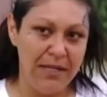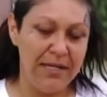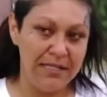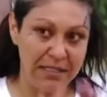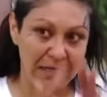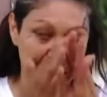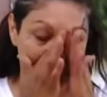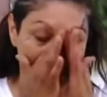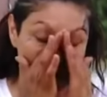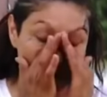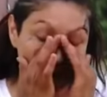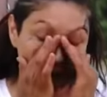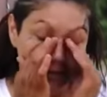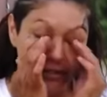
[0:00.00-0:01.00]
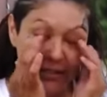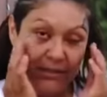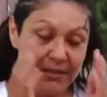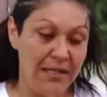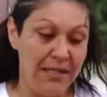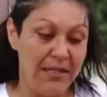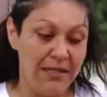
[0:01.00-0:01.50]
And it's kind of hard
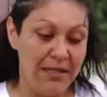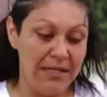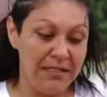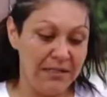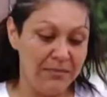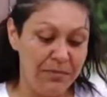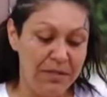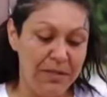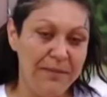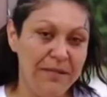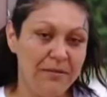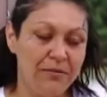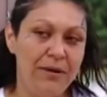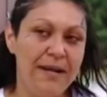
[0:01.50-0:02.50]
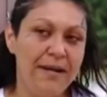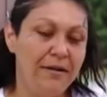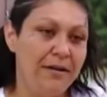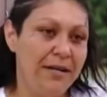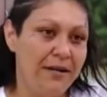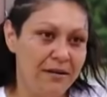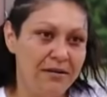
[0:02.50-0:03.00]
because it's public
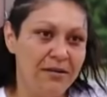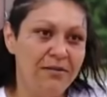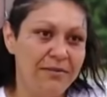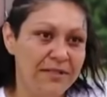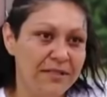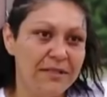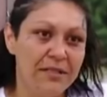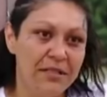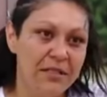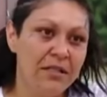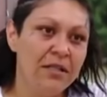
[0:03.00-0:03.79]
record here in Clovis.